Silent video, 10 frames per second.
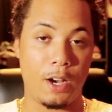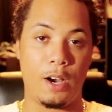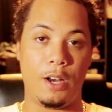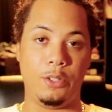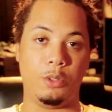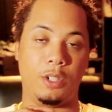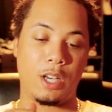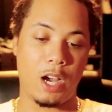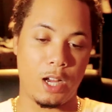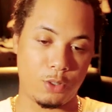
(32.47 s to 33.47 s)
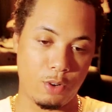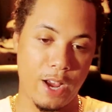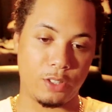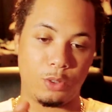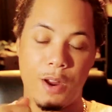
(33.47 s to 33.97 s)
uh, doing the
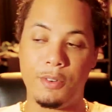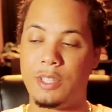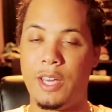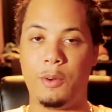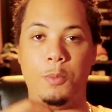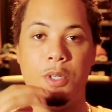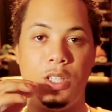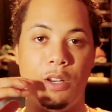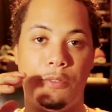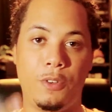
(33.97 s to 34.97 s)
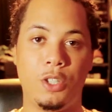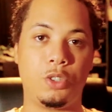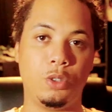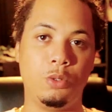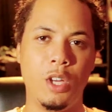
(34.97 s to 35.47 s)
contract, so everything will be
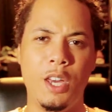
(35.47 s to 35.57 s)
official.